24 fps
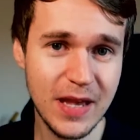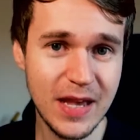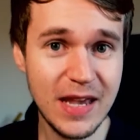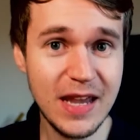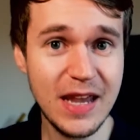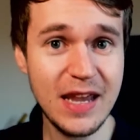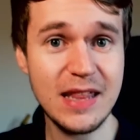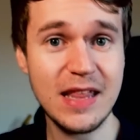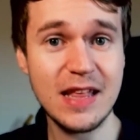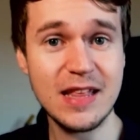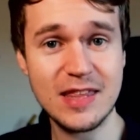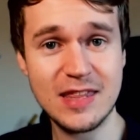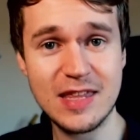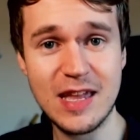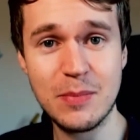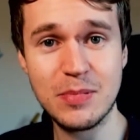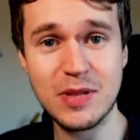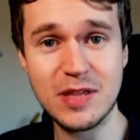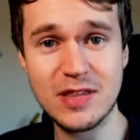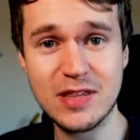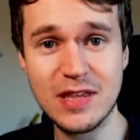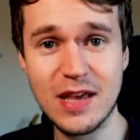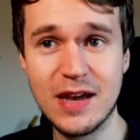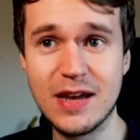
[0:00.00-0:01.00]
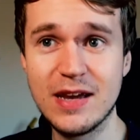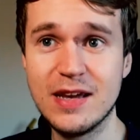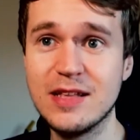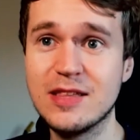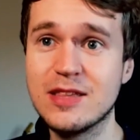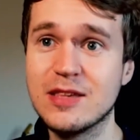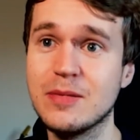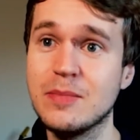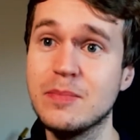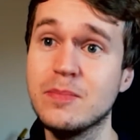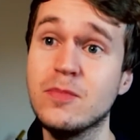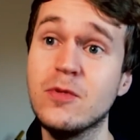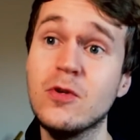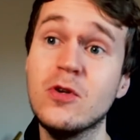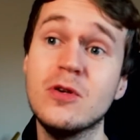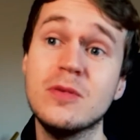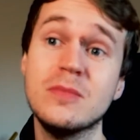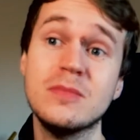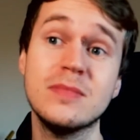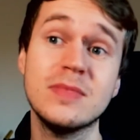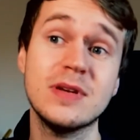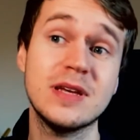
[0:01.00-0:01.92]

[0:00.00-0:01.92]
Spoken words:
He then stepped aside, but